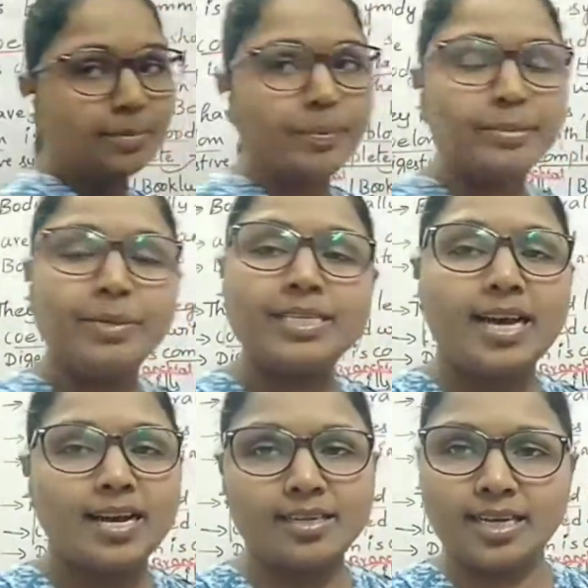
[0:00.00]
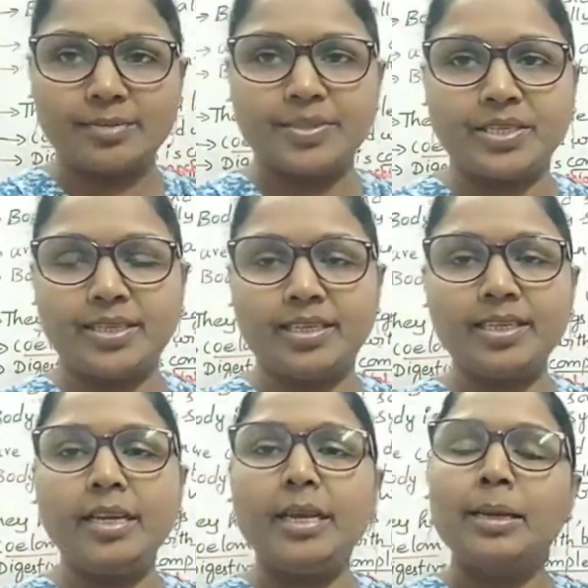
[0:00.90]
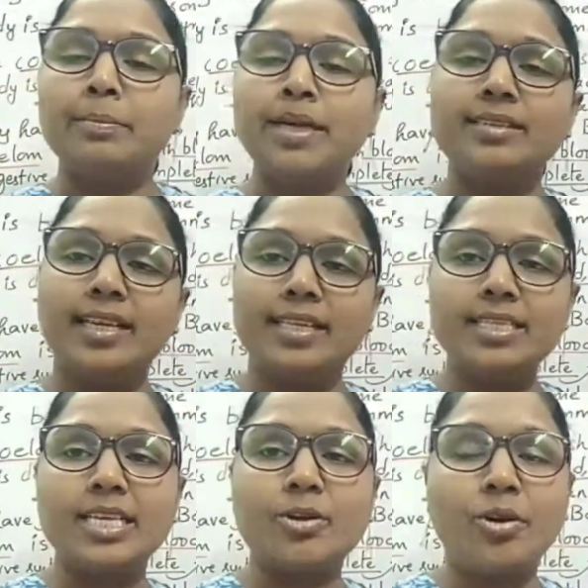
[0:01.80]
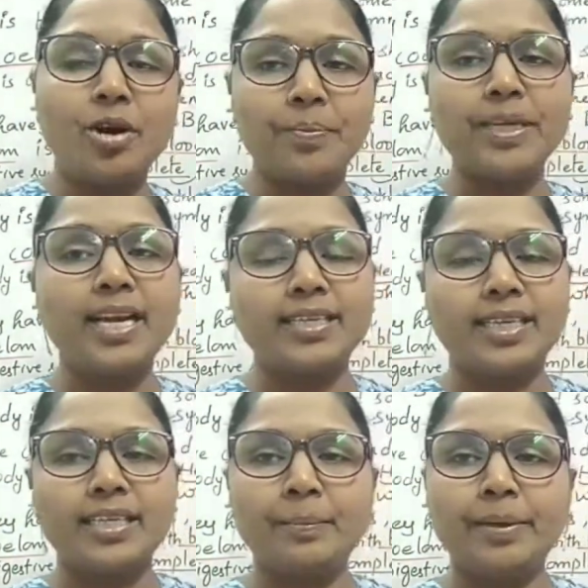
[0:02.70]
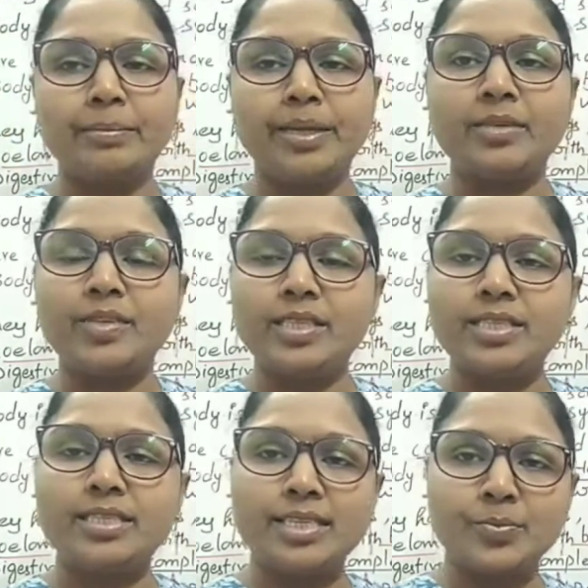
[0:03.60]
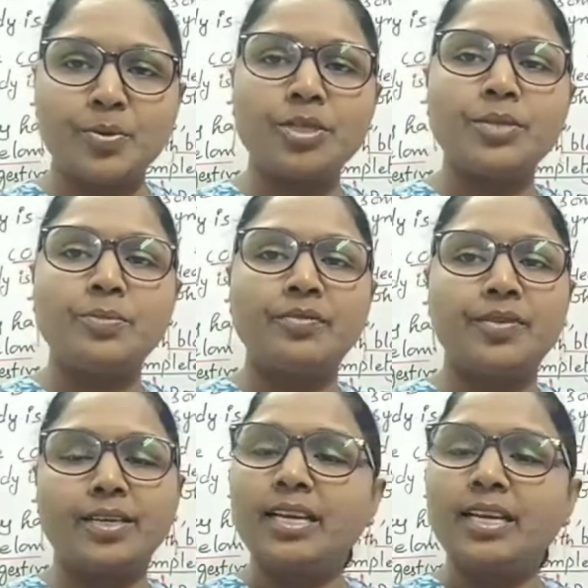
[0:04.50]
pigments are absent here, but there is a copper containing pigment which is responsible for